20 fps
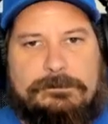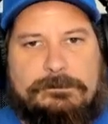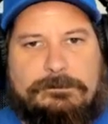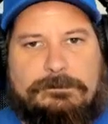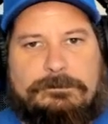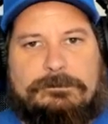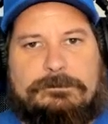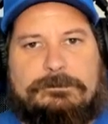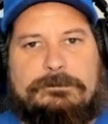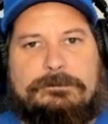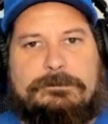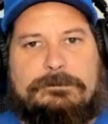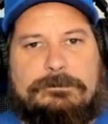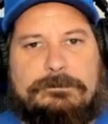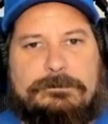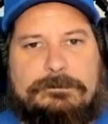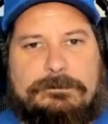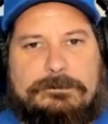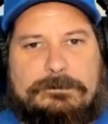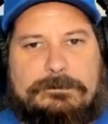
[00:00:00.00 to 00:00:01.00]

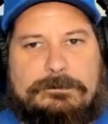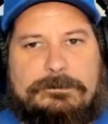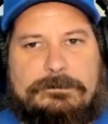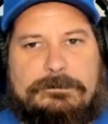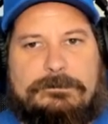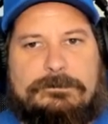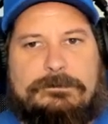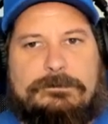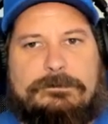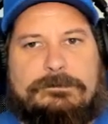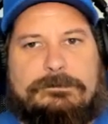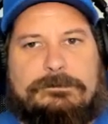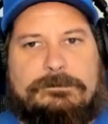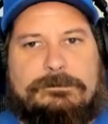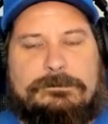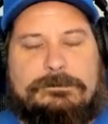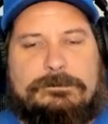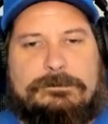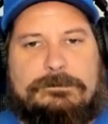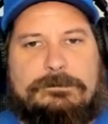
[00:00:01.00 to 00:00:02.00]

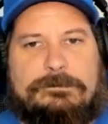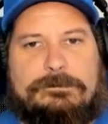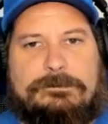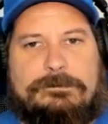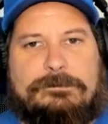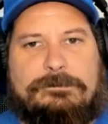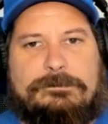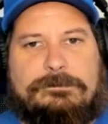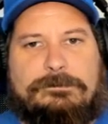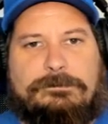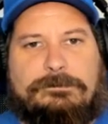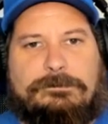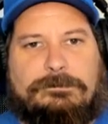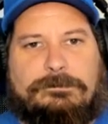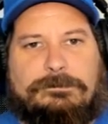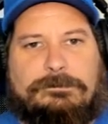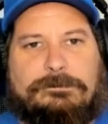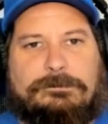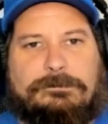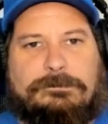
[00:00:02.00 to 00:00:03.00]

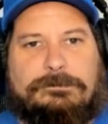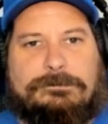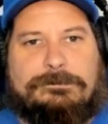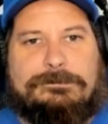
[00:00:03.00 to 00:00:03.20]
This person isn't speaking.